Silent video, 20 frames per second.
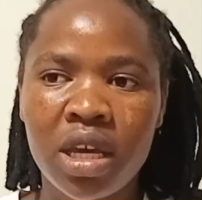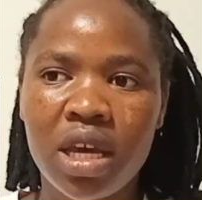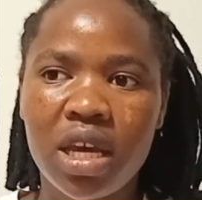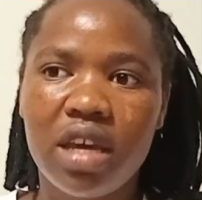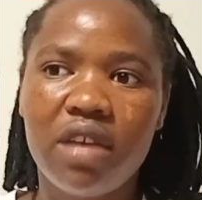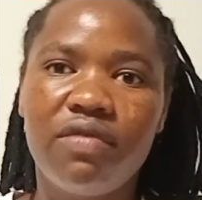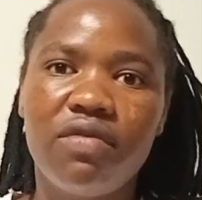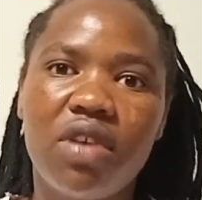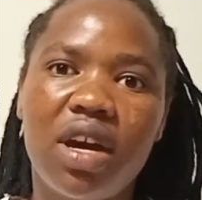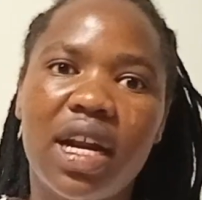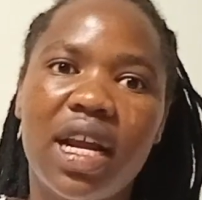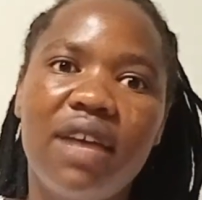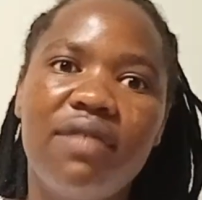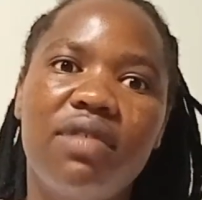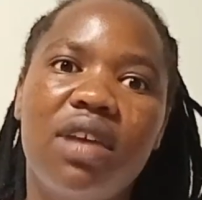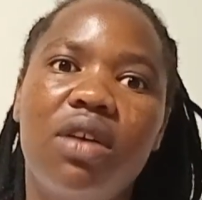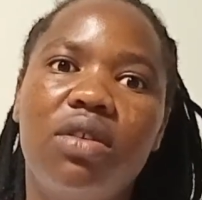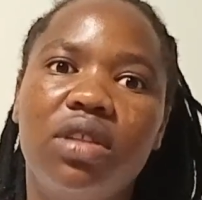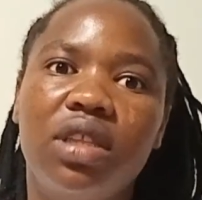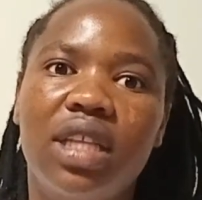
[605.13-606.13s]
If you arrive
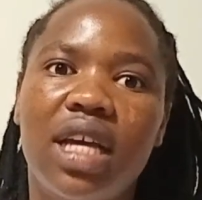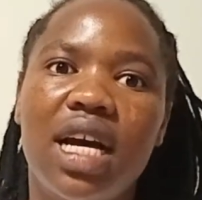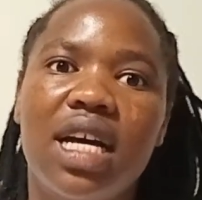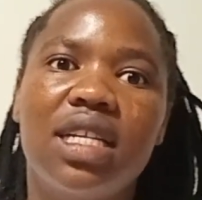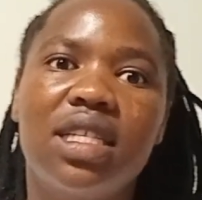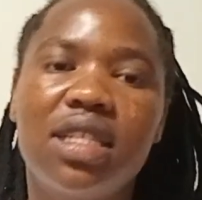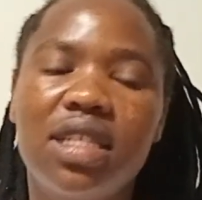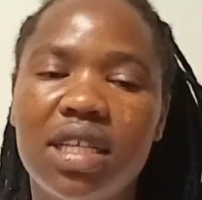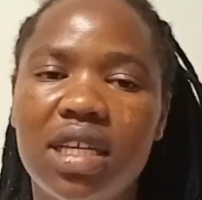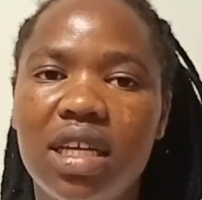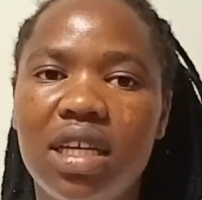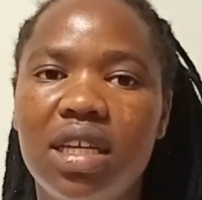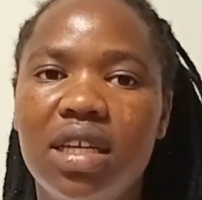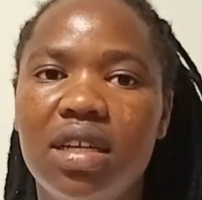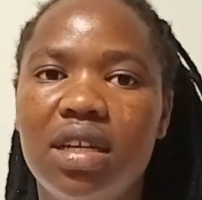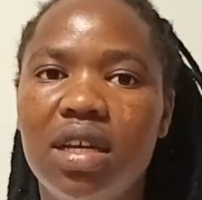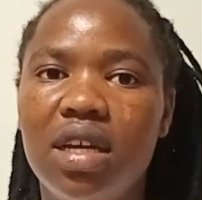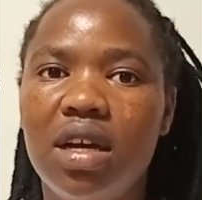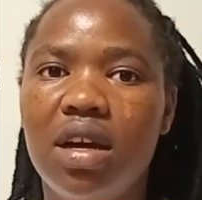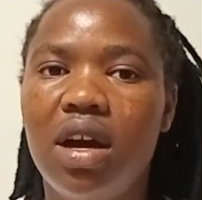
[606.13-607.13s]
here on Thursday
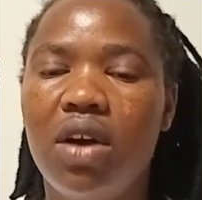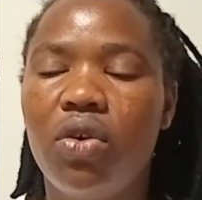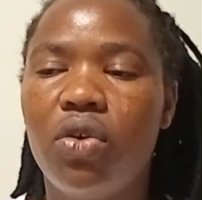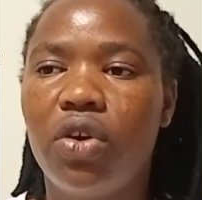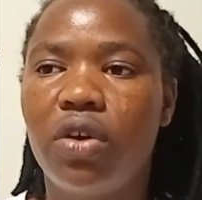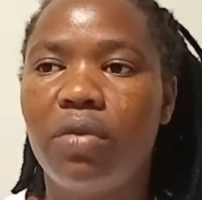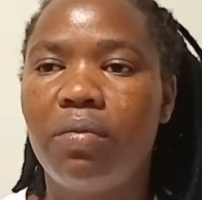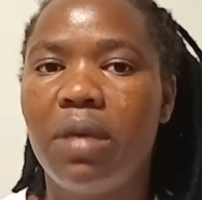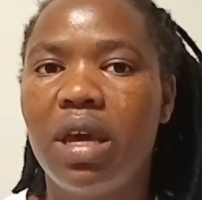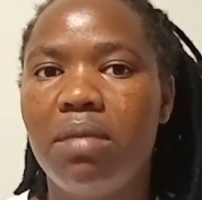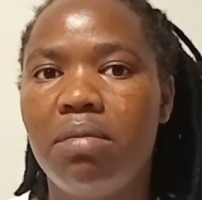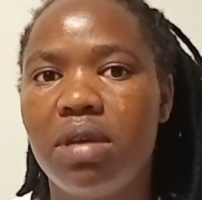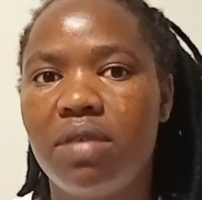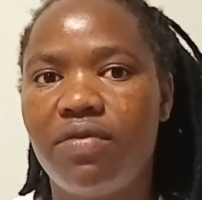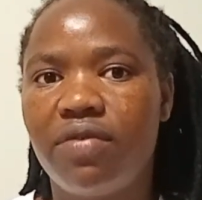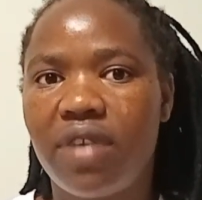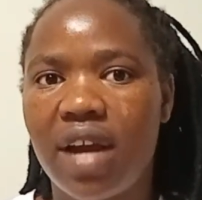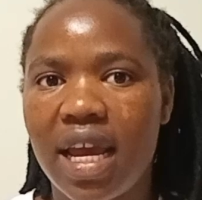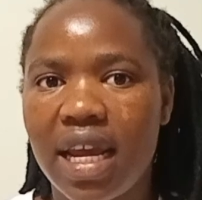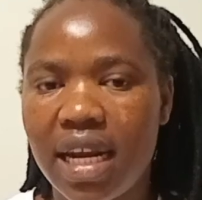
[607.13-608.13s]
or maybe
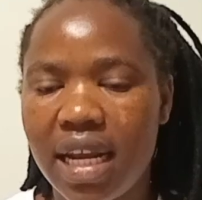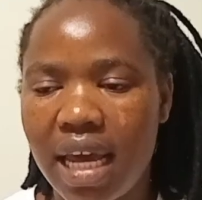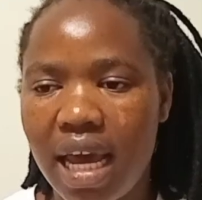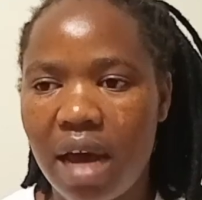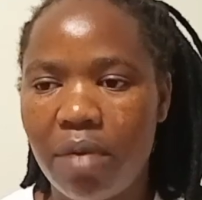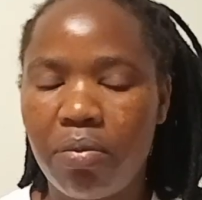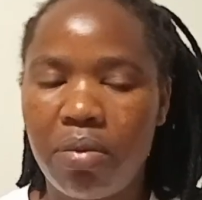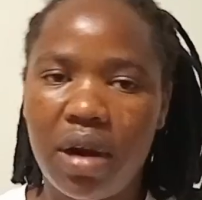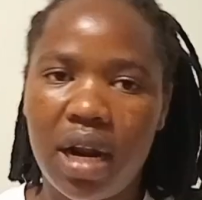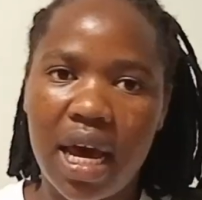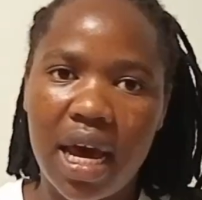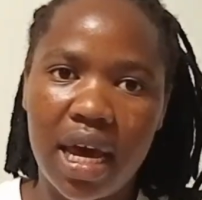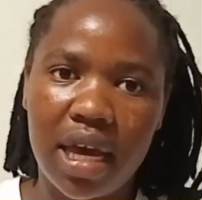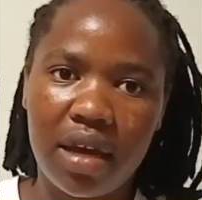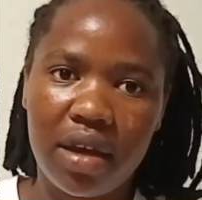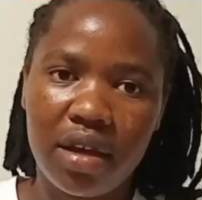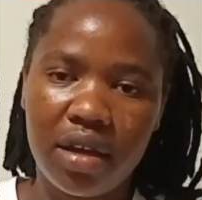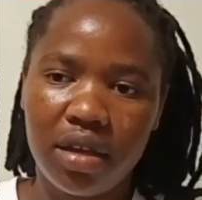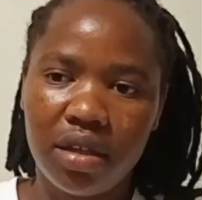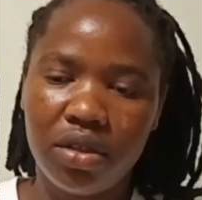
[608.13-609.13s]
Friday,
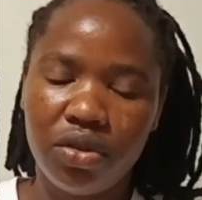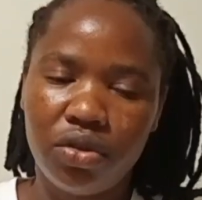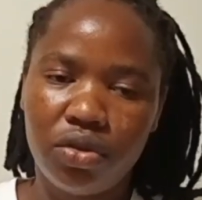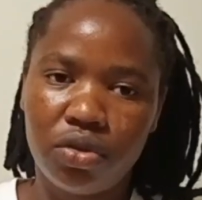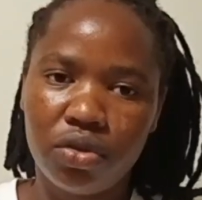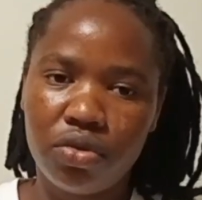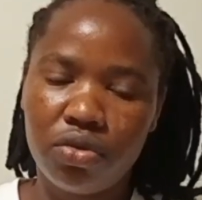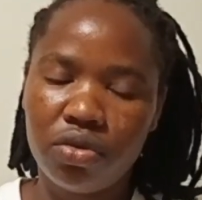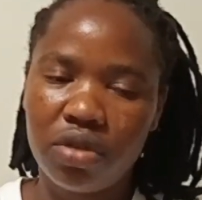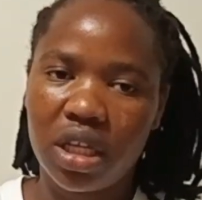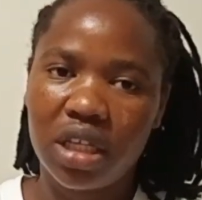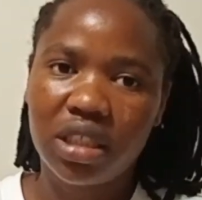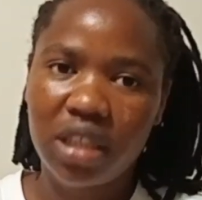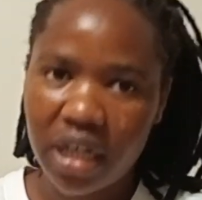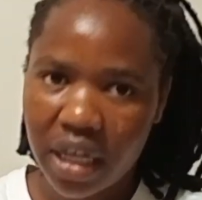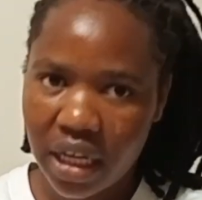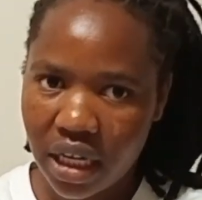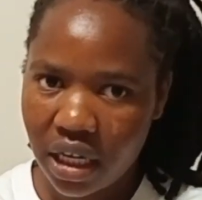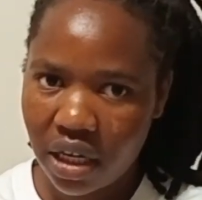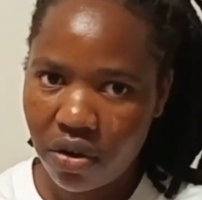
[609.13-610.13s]
apply to do the
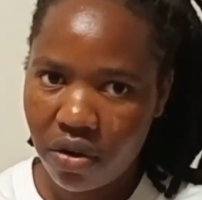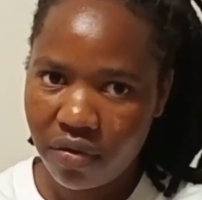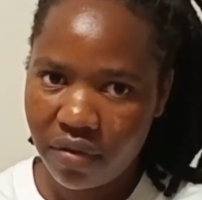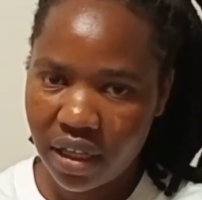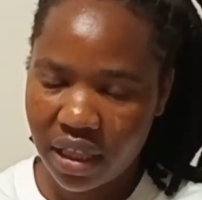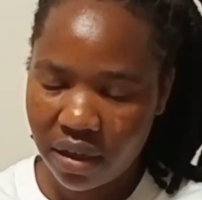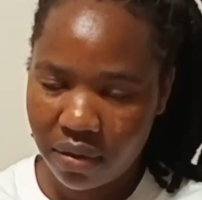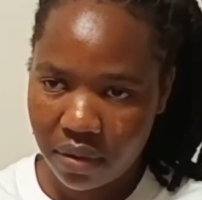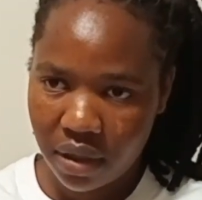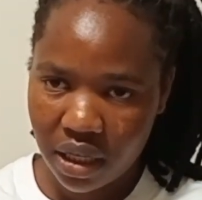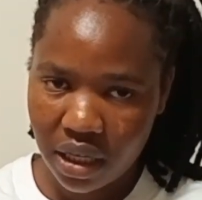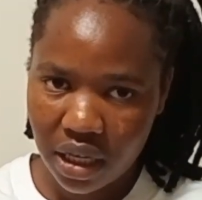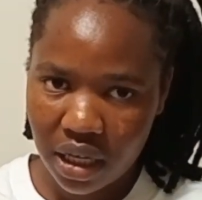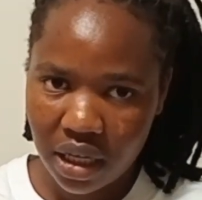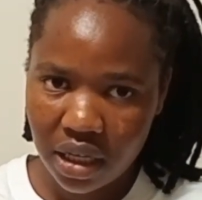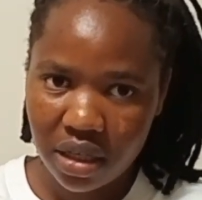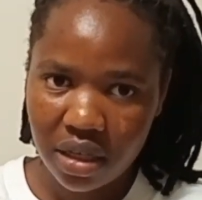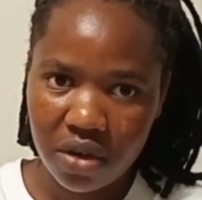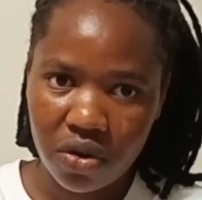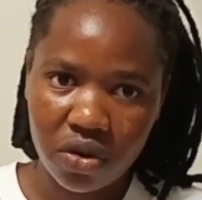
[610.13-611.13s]
training over the
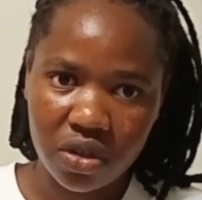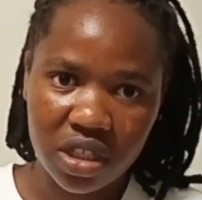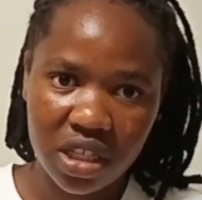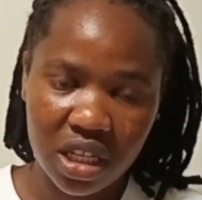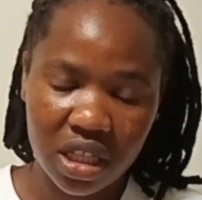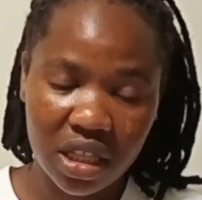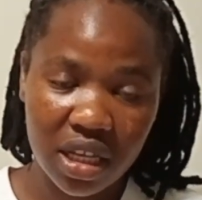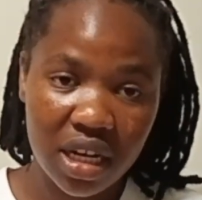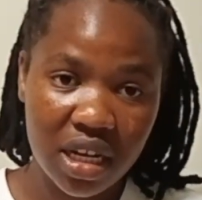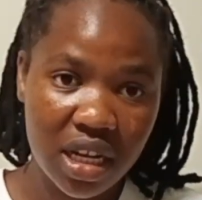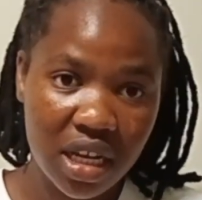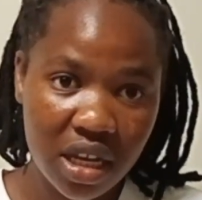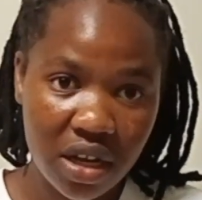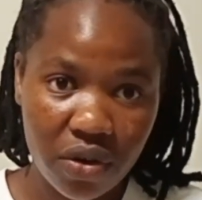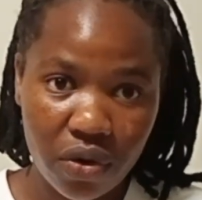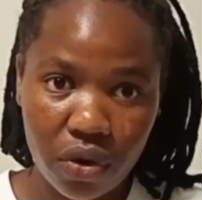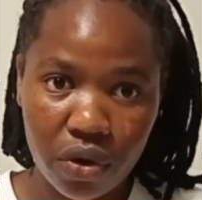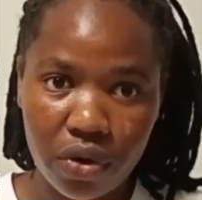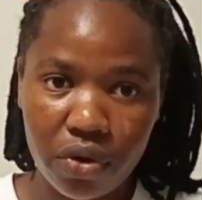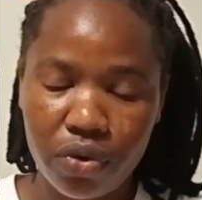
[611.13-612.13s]
weekend on
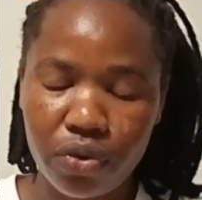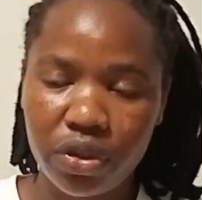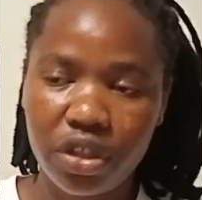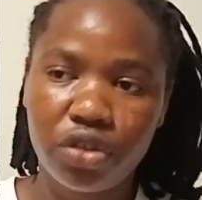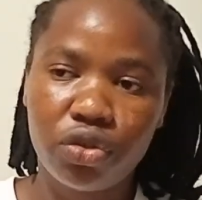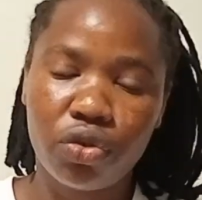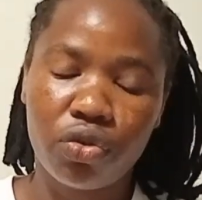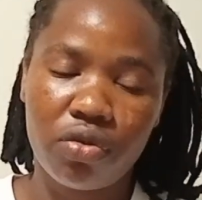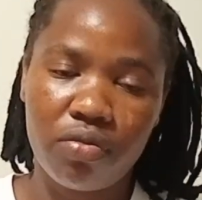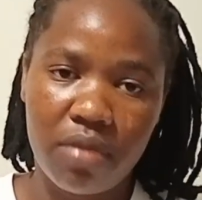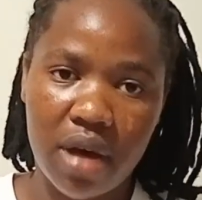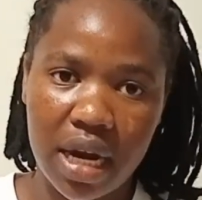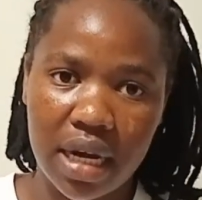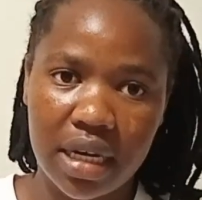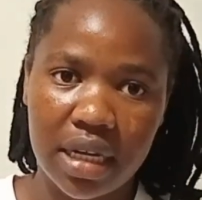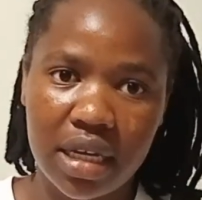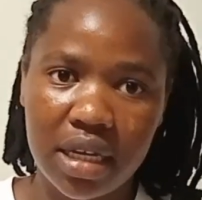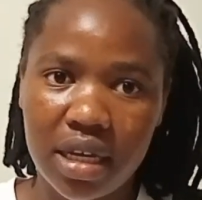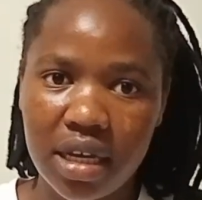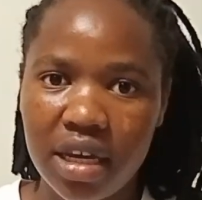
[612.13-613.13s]
Saturday, or do it on
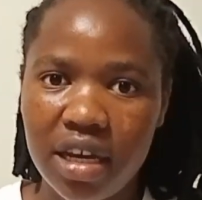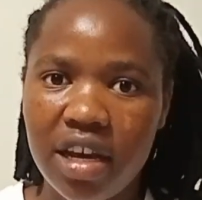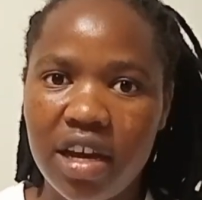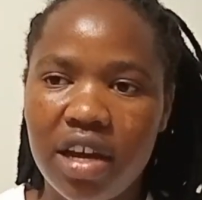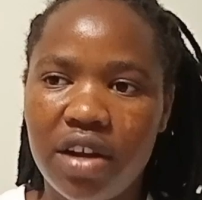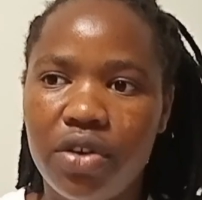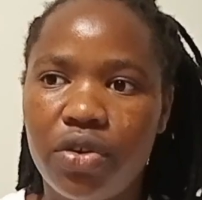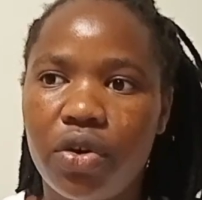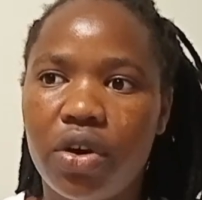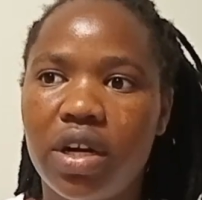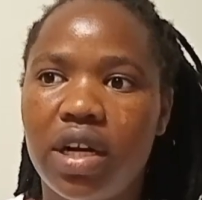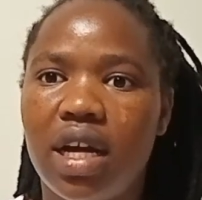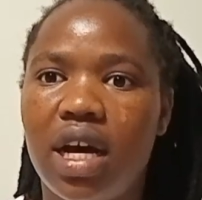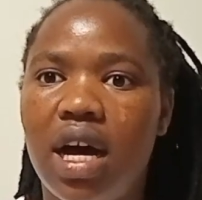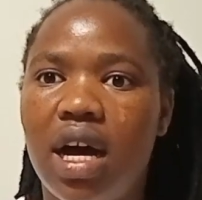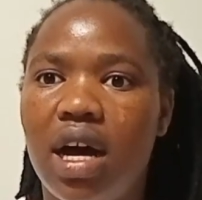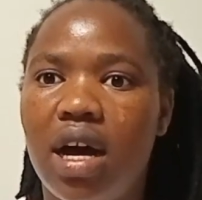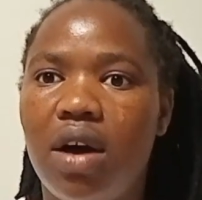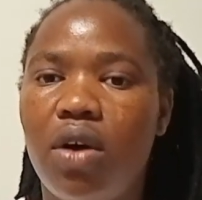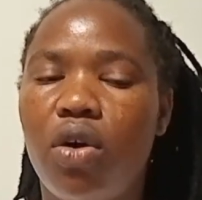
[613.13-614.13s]
Monday. Don't
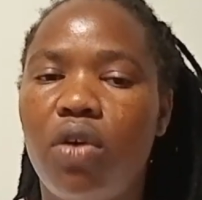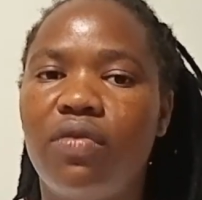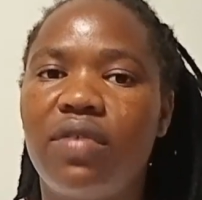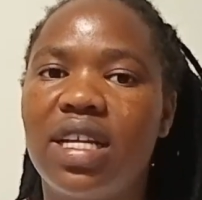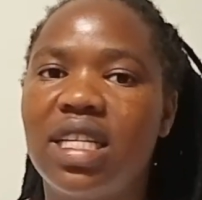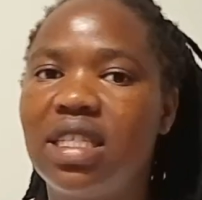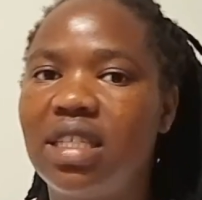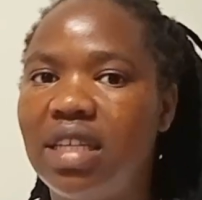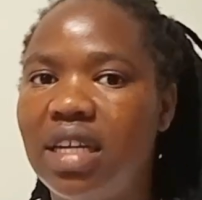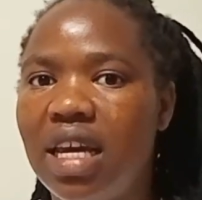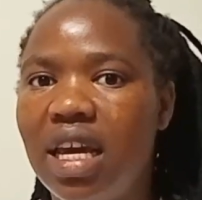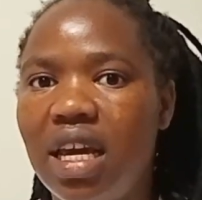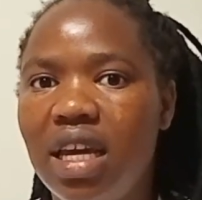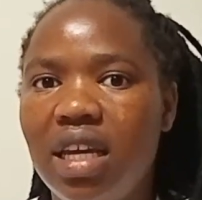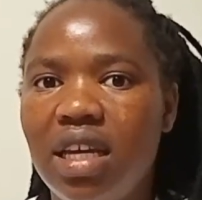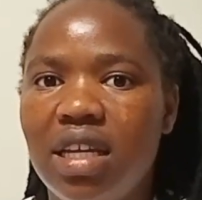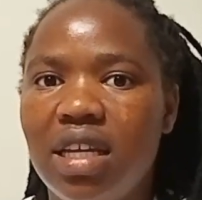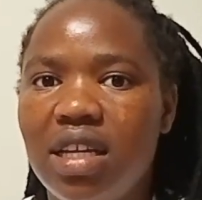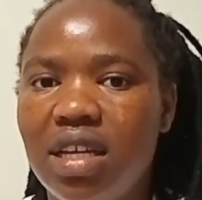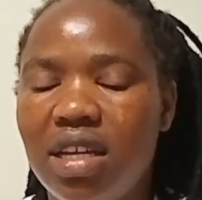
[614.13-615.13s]

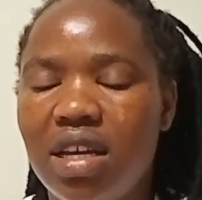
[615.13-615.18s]
overstay,